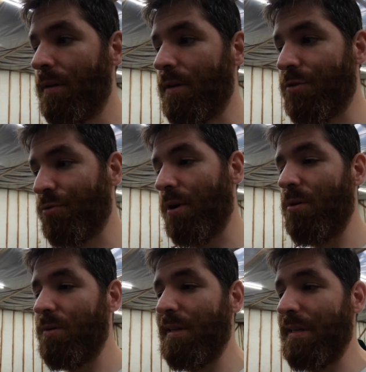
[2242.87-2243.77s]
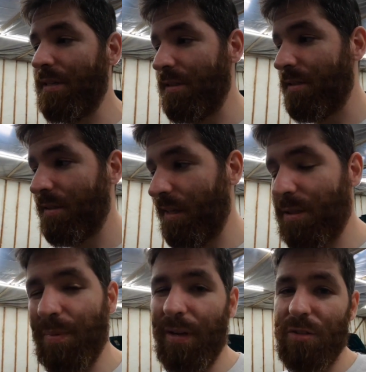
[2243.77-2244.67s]
The drone
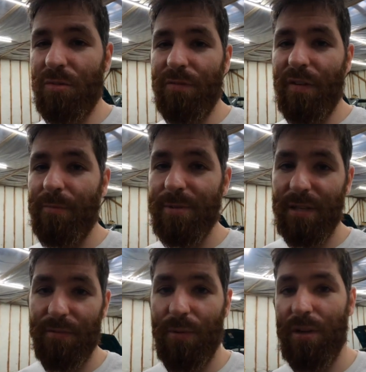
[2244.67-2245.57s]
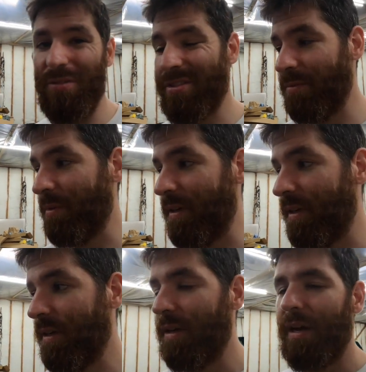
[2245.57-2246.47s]
it's about 25% of what it used to
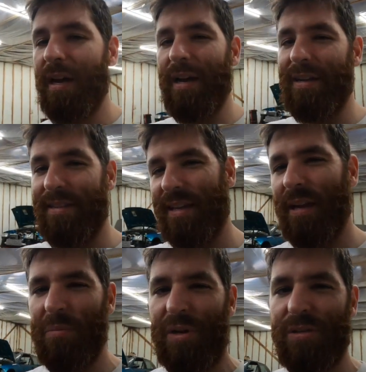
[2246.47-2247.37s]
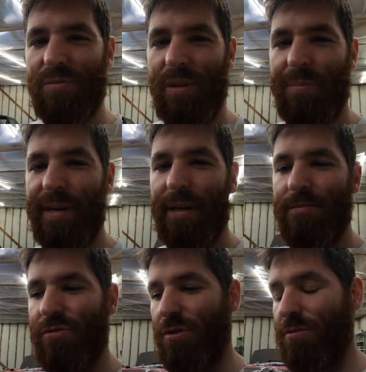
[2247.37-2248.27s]
be, and the camera doesn't really pick
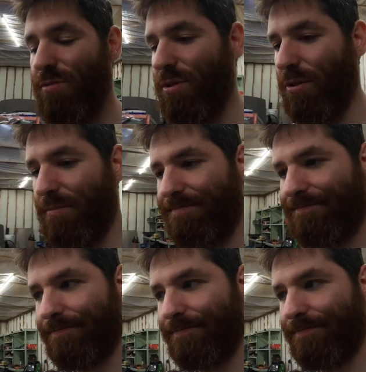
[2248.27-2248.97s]
up drone, so